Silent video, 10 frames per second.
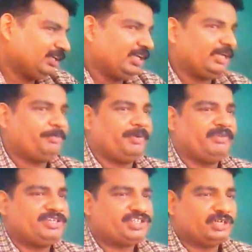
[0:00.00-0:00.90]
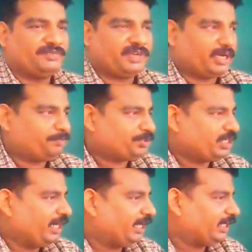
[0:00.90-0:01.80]
Like Prevention of
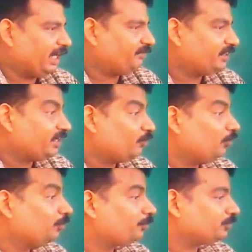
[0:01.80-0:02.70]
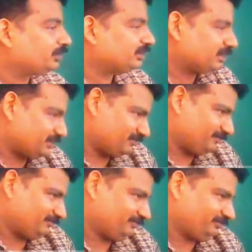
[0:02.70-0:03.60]
Corruption Act have their own procedure.
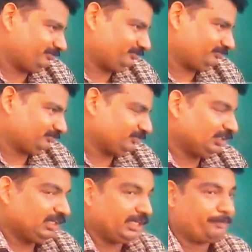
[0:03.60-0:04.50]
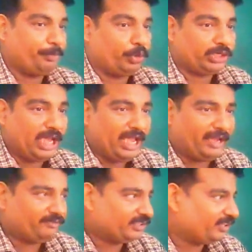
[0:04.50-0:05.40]
Like POTA
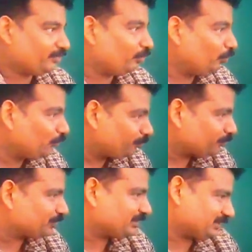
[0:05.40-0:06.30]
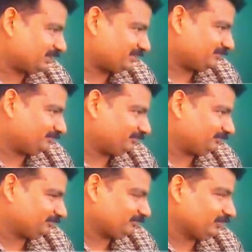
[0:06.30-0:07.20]
have their own procedure.
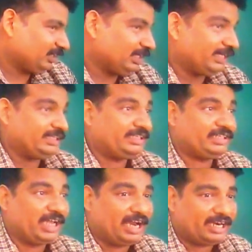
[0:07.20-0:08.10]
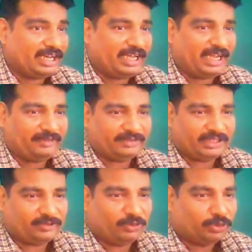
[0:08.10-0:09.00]
Like TADA have
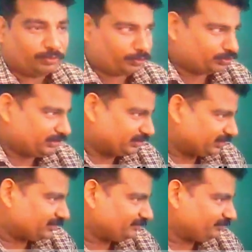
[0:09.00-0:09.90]
their own procedure.